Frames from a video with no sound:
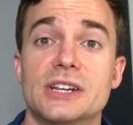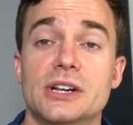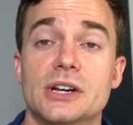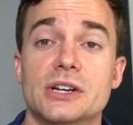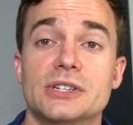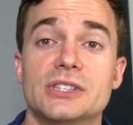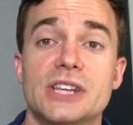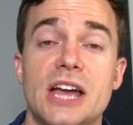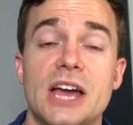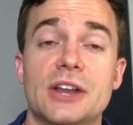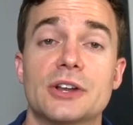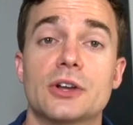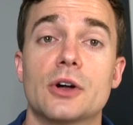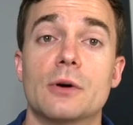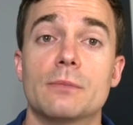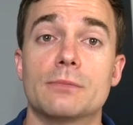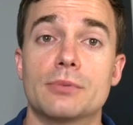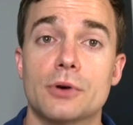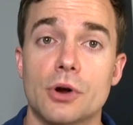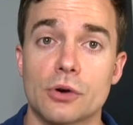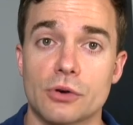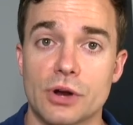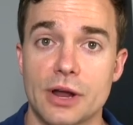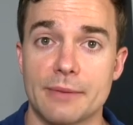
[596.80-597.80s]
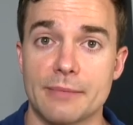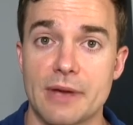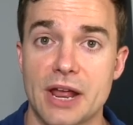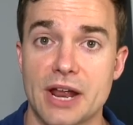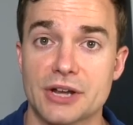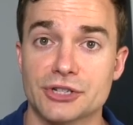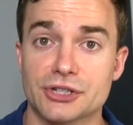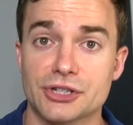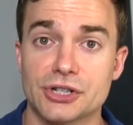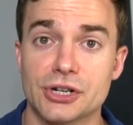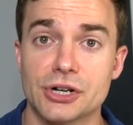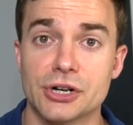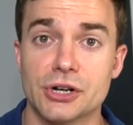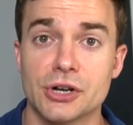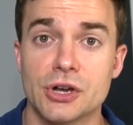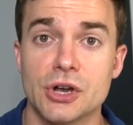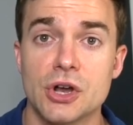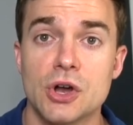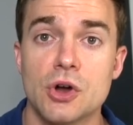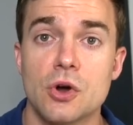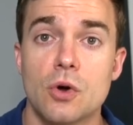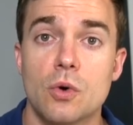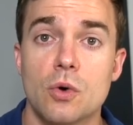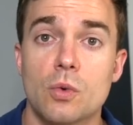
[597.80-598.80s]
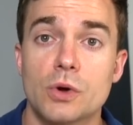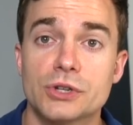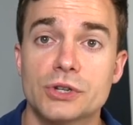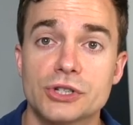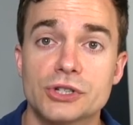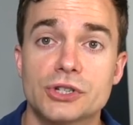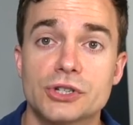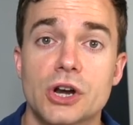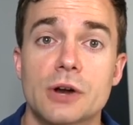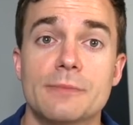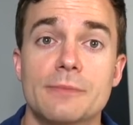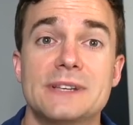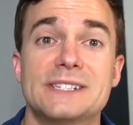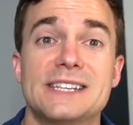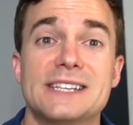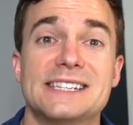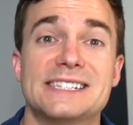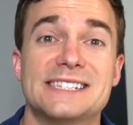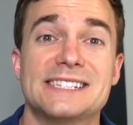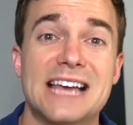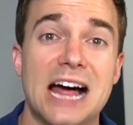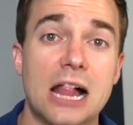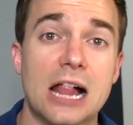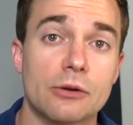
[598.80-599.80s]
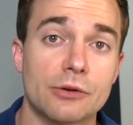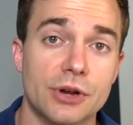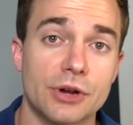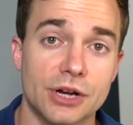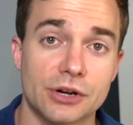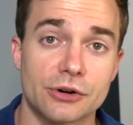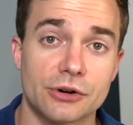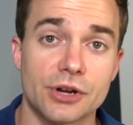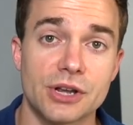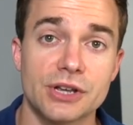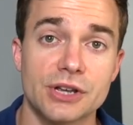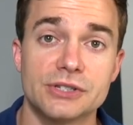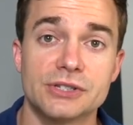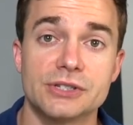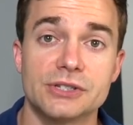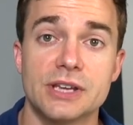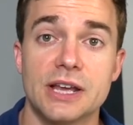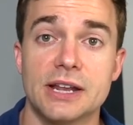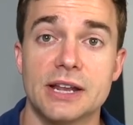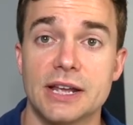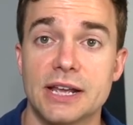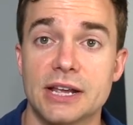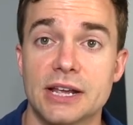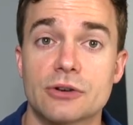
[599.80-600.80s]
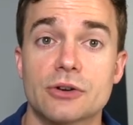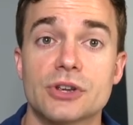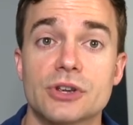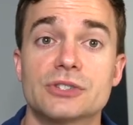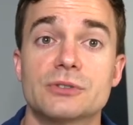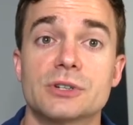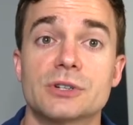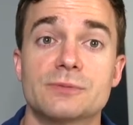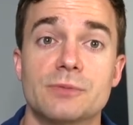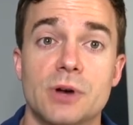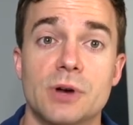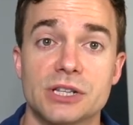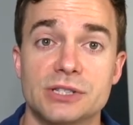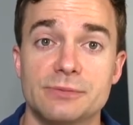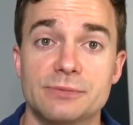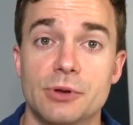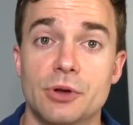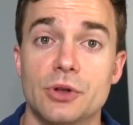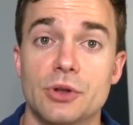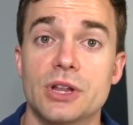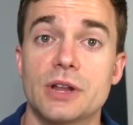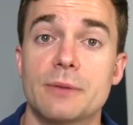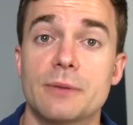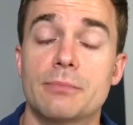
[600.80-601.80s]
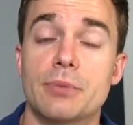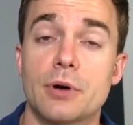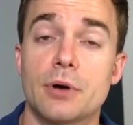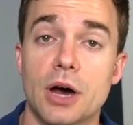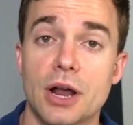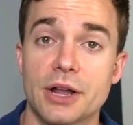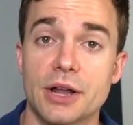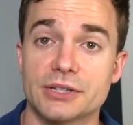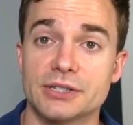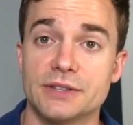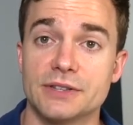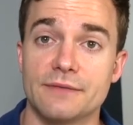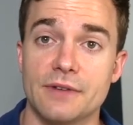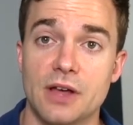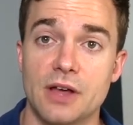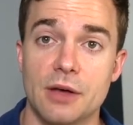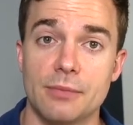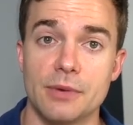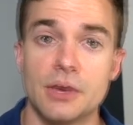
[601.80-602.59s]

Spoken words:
technical program manager, which in turn means a salary increase and increased responsibility of products development.